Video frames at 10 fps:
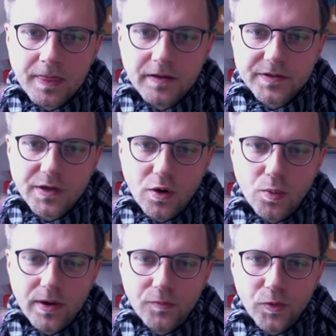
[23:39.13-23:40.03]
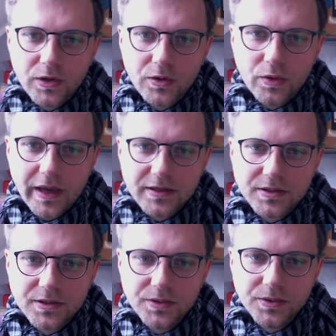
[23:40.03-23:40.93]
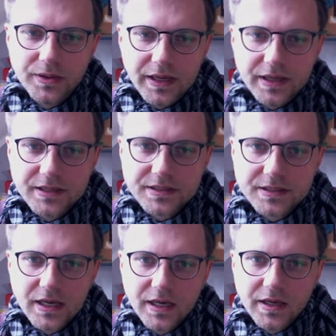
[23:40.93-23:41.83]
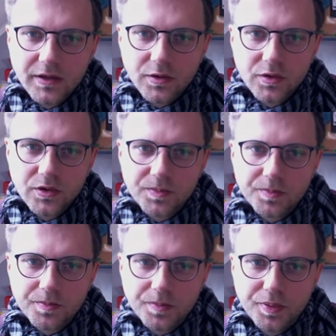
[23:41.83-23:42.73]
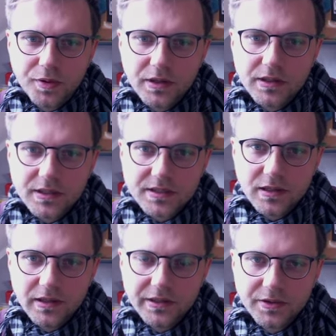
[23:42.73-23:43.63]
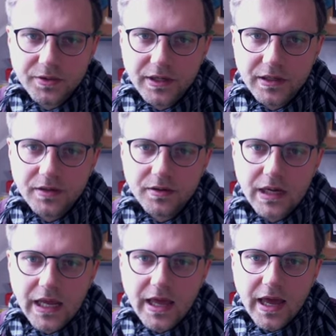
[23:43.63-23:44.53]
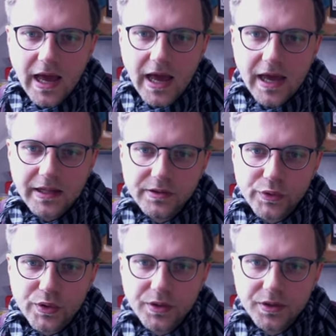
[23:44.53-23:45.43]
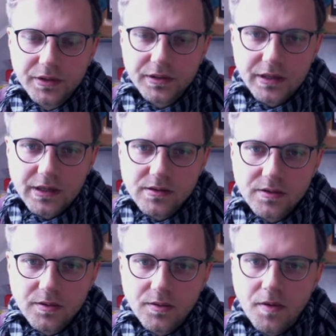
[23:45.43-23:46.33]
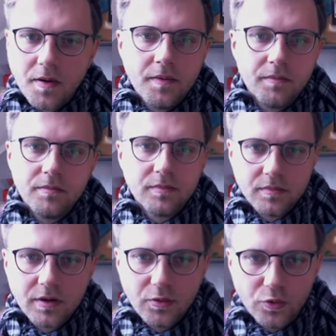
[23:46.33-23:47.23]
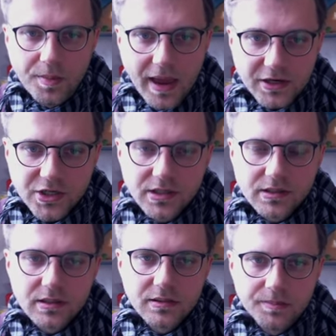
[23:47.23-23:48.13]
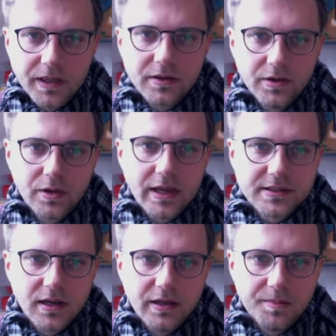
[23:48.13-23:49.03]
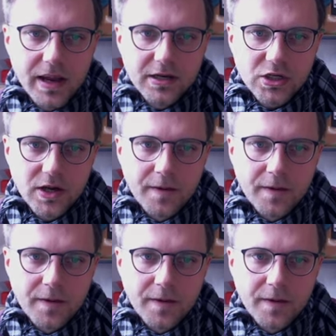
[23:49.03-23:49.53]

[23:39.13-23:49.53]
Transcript: So what what you can do is you could put a cylinder here and you could remesh it, make a new castellated mesh.